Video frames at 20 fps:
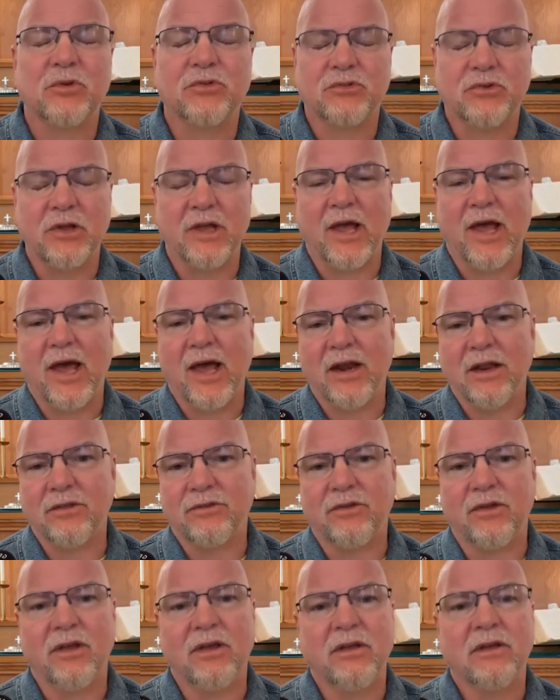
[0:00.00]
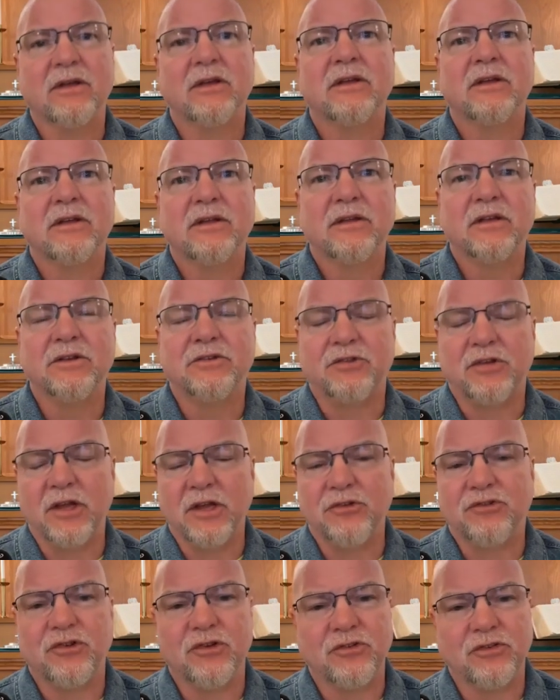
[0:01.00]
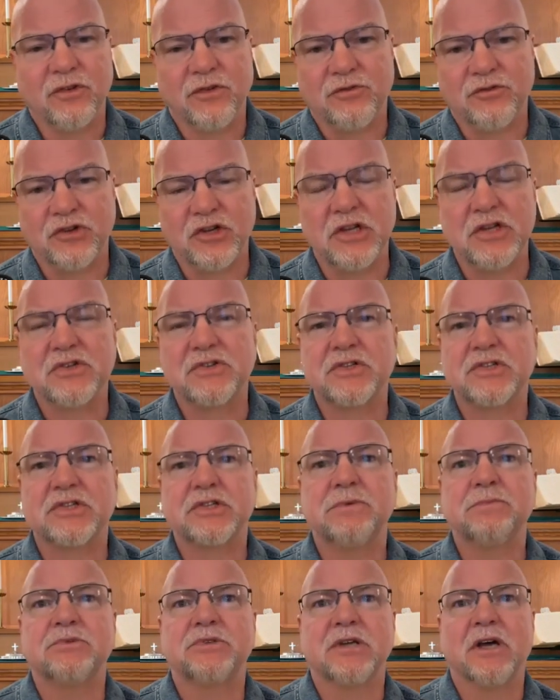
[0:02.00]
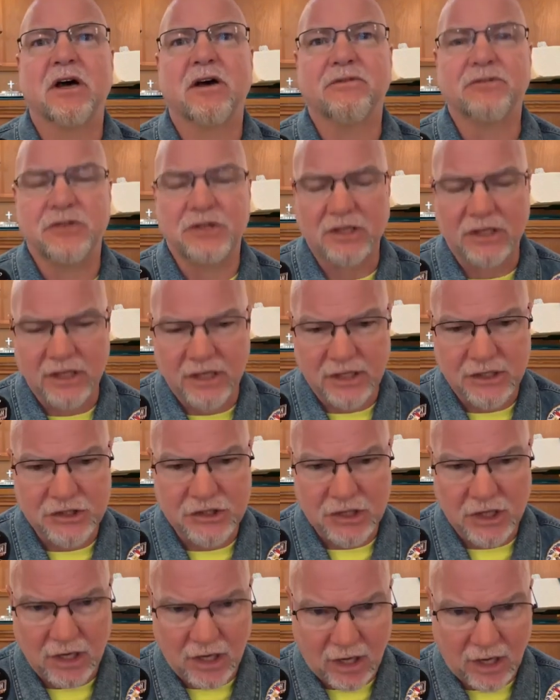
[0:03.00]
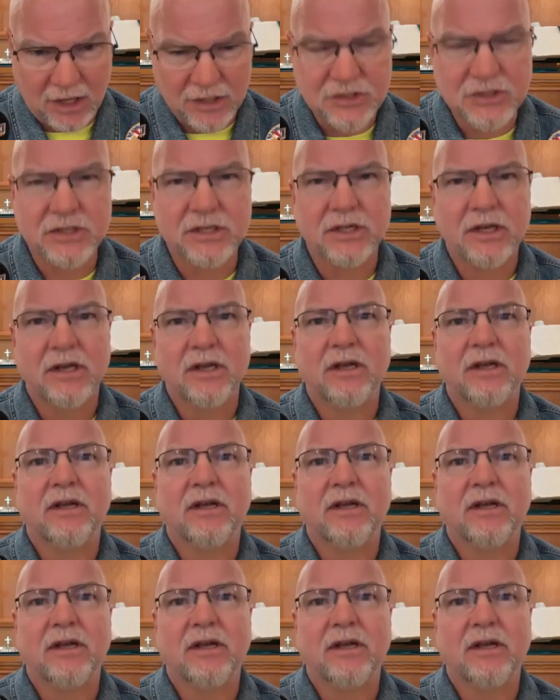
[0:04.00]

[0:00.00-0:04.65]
Christianity, the teachings of Jesus himself teach us